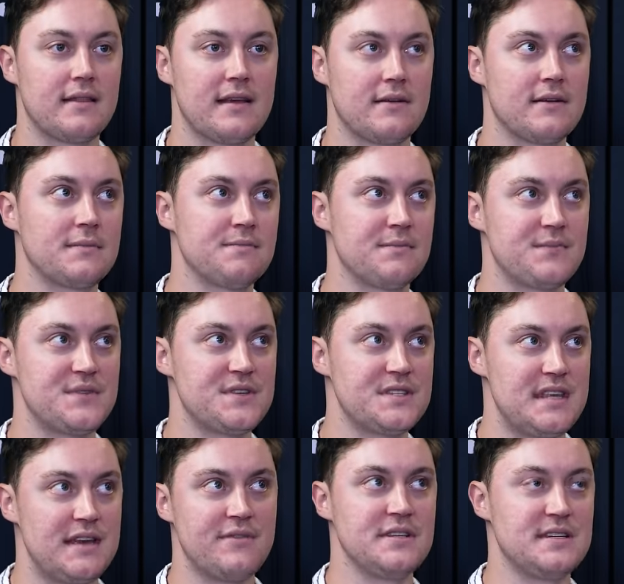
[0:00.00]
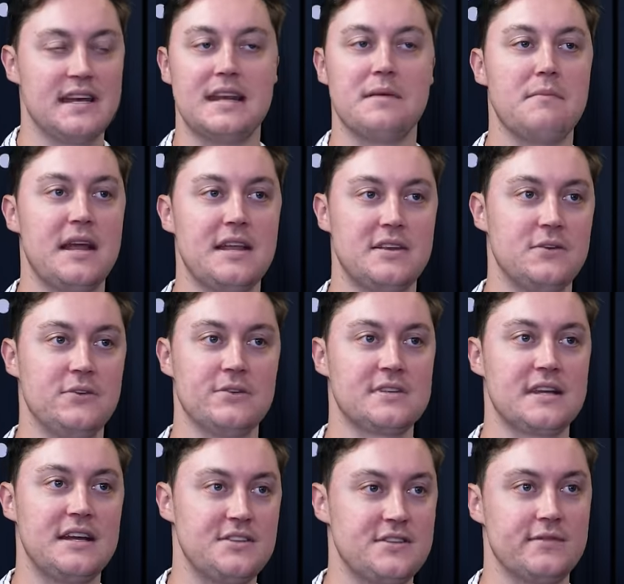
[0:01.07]
there are seventeen menus,
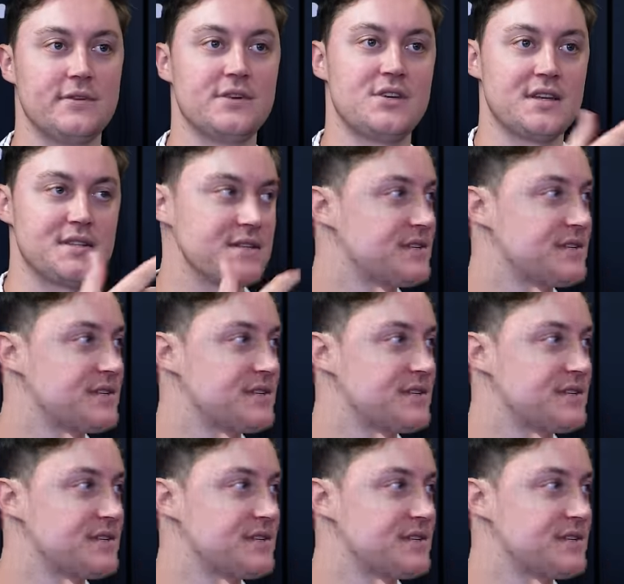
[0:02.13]
each of which has a